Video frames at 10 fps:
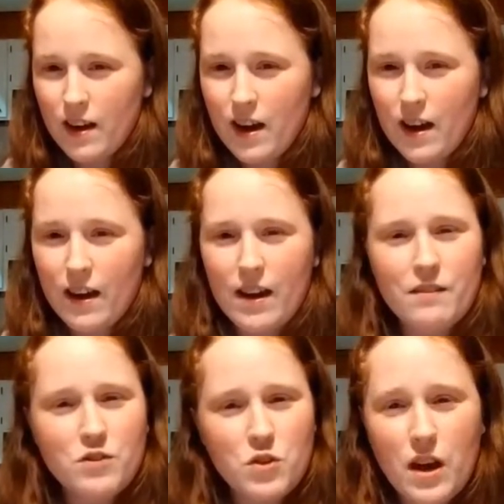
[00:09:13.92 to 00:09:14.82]

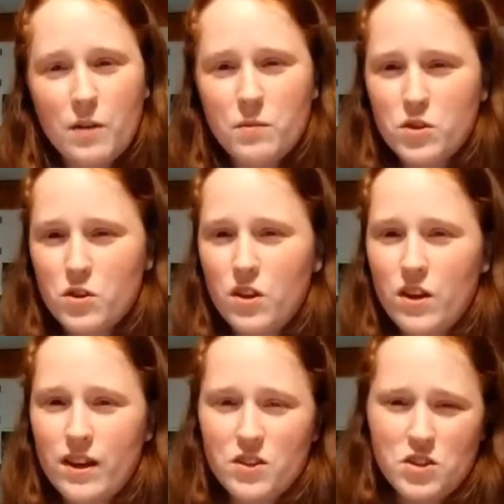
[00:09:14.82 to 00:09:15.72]
I've tried with
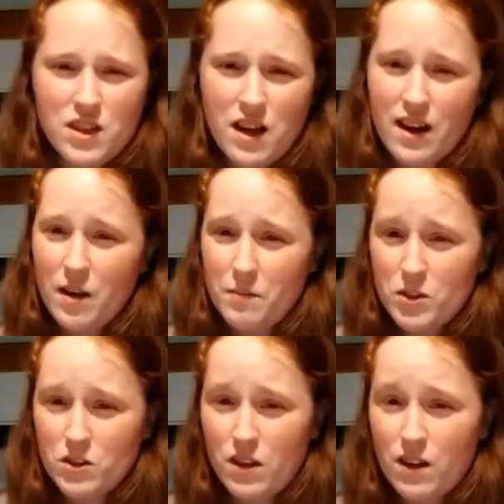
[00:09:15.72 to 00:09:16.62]
Sherlock and just not had
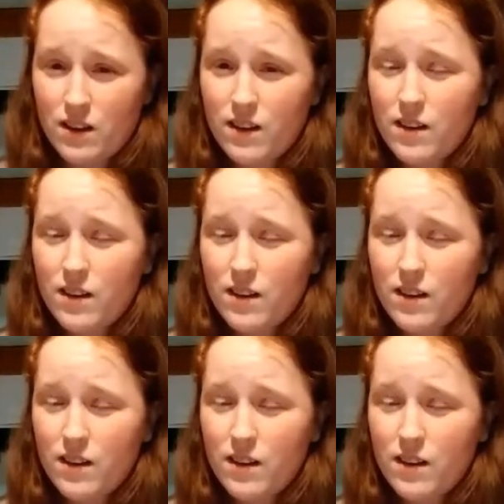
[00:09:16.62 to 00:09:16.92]
much luck.